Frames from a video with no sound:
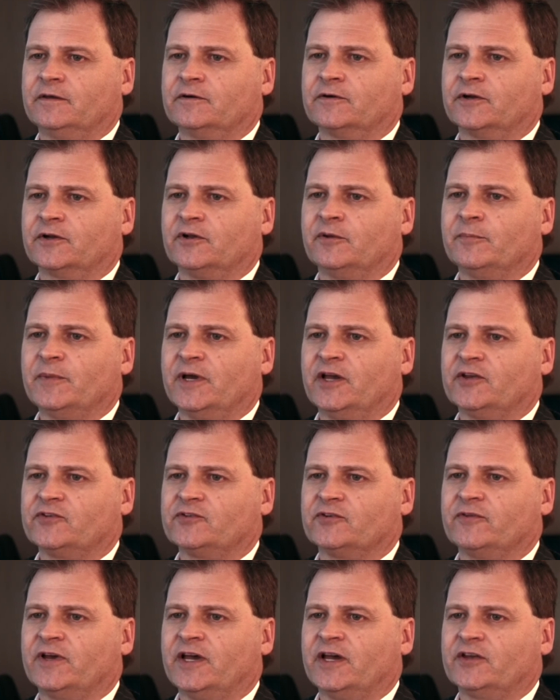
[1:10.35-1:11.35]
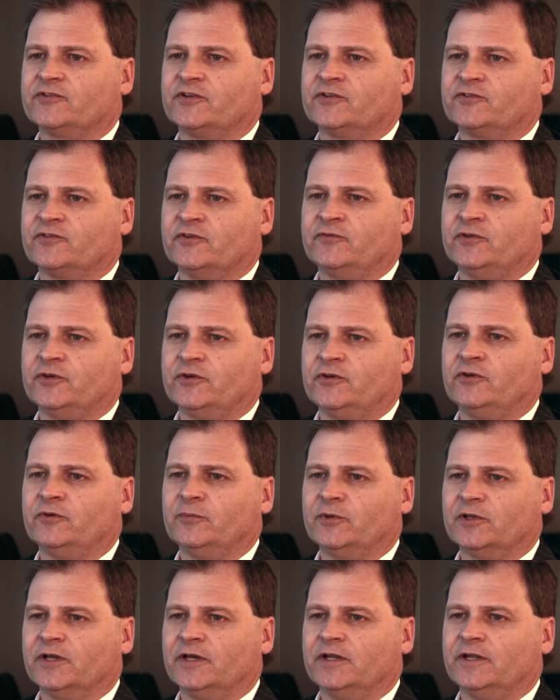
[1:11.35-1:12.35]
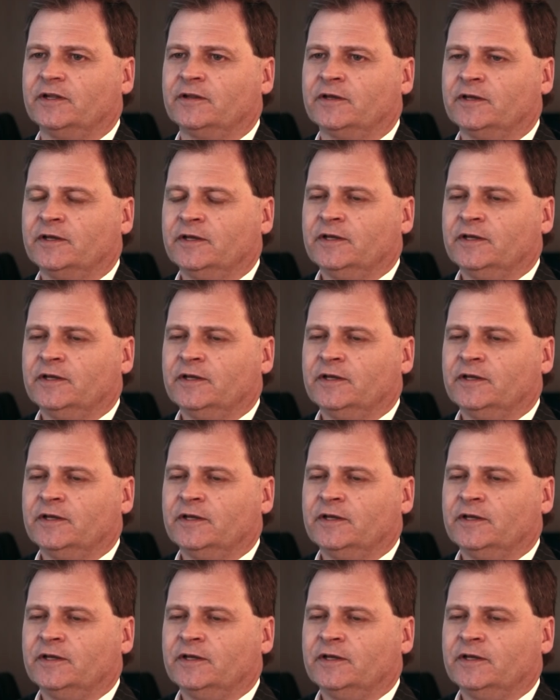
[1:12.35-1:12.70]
critical mass of assets that you accumulated,